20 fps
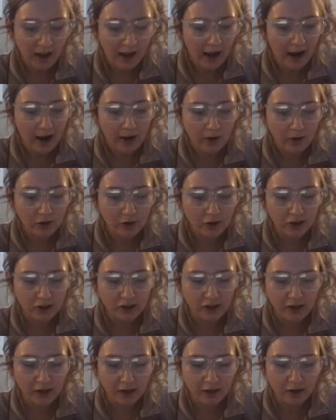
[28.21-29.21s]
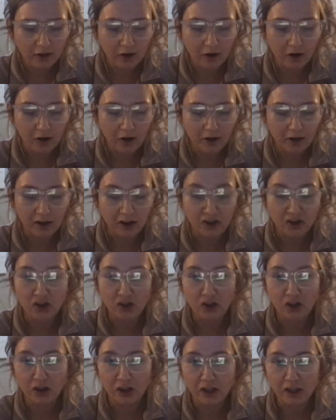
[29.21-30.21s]
How could she take her on a
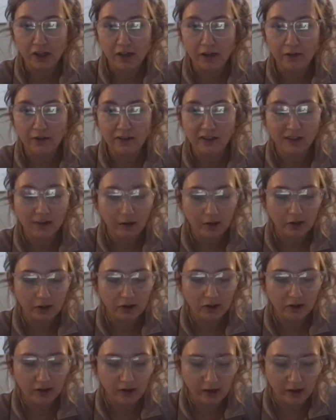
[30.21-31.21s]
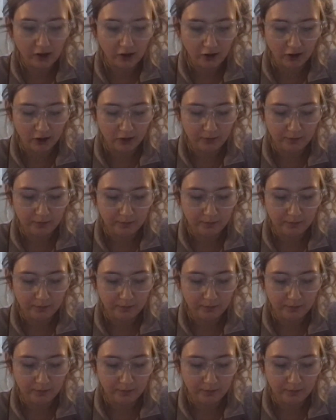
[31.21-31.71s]
journey of such danger?